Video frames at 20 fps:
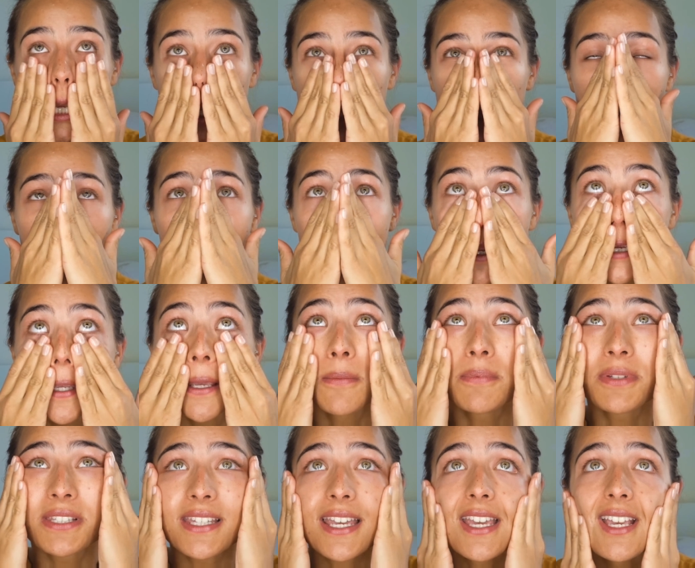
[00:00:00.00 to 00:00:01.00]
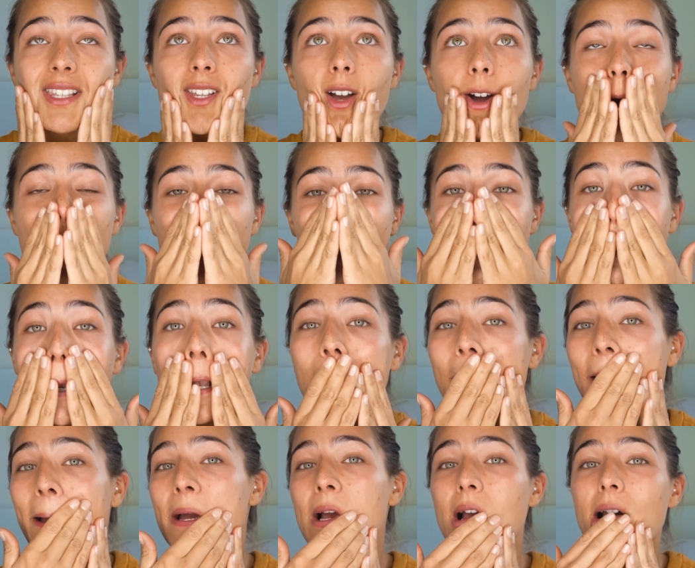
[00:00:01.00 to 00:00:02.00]
that the makeup stays on
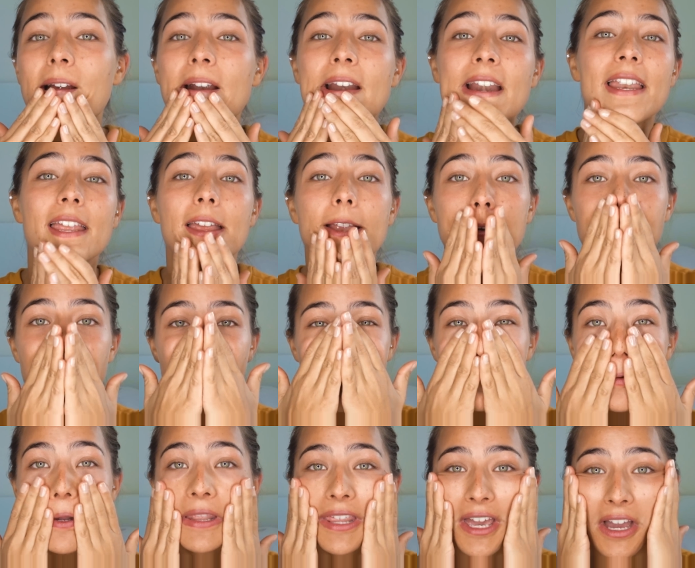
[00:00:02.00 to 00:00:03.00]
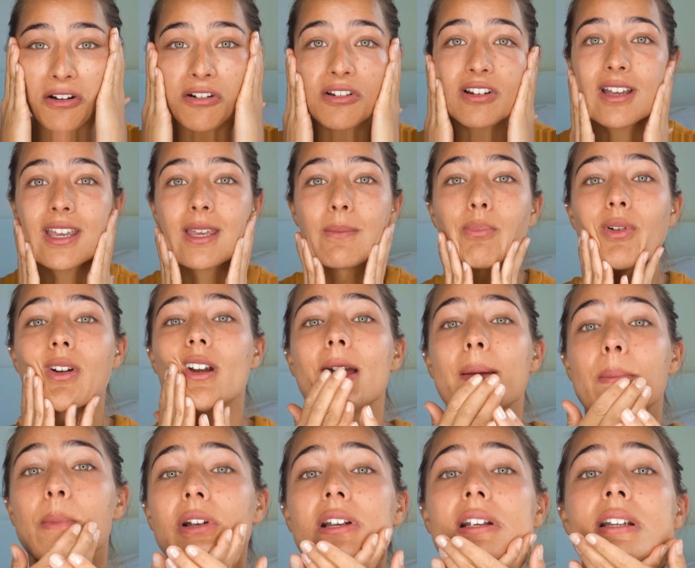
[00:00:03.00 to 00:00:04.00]
longer than without a
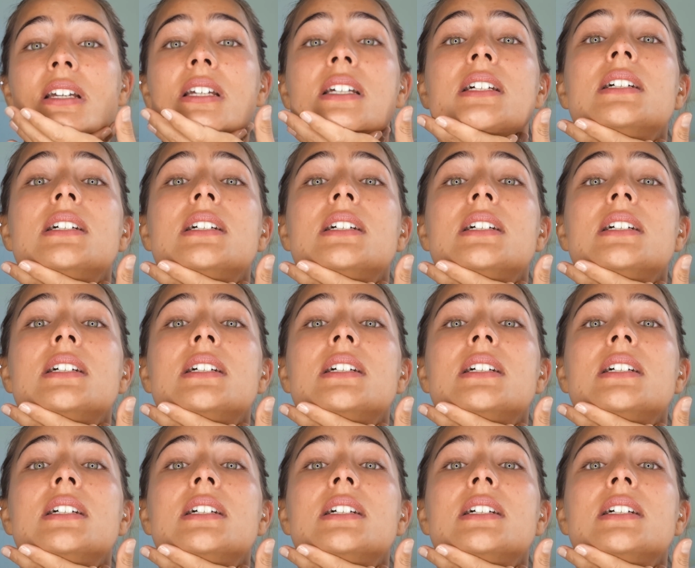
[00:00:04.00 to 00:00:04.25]
primer.